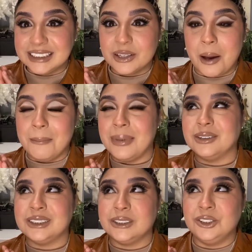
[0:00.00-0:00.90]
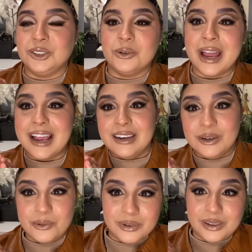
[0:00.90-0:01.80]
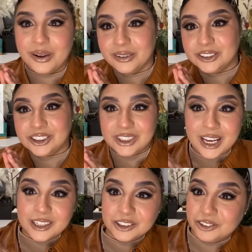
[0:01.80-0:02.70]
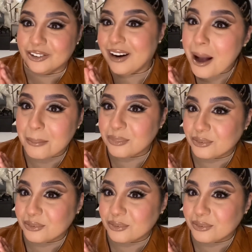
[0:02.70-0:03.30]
about to do a new launch drop